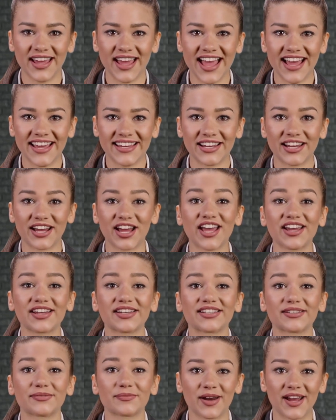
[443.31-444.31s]
as the
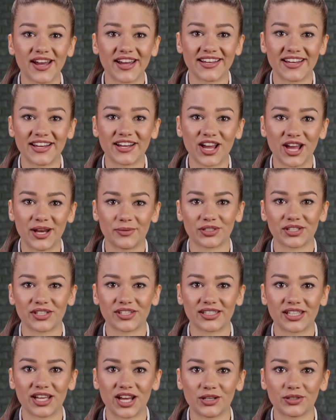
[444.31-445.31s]
cost of buying an
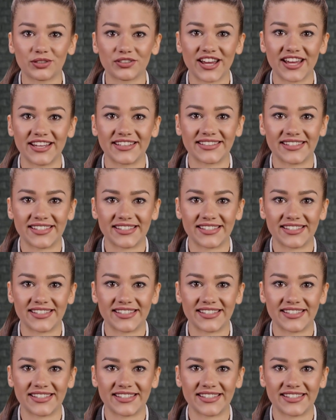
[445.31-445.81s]
options contract